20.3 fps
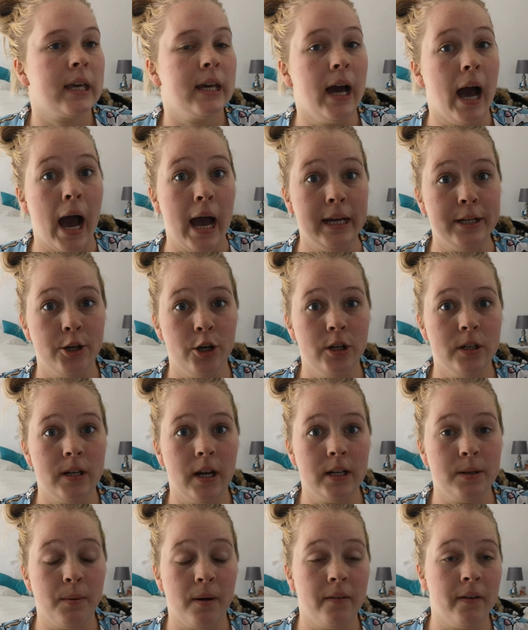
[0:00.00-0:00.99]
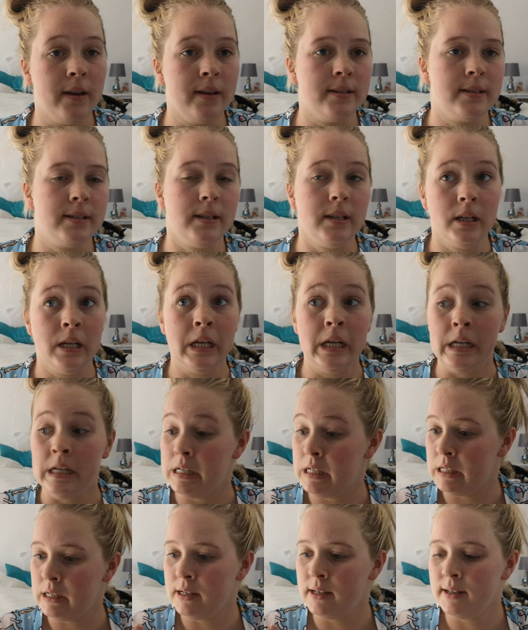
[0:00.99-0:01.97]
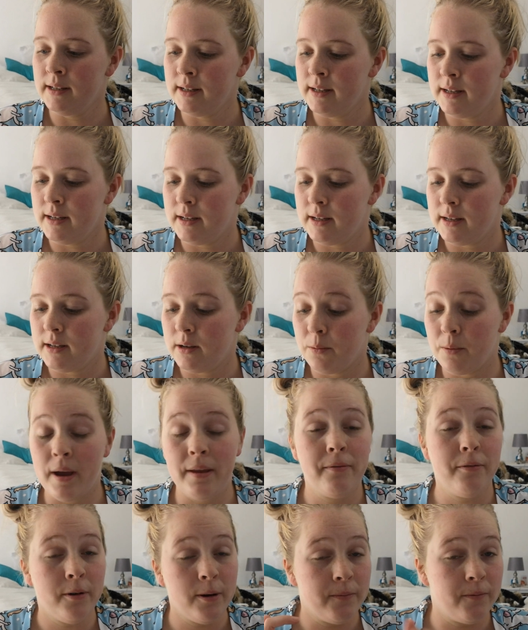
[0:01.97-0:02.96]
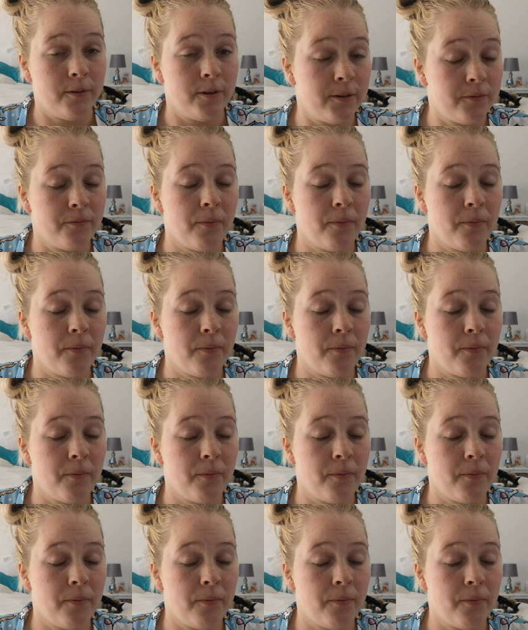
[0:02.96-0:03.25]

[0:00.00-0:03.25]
I shouldn't touch my face. You wait for it for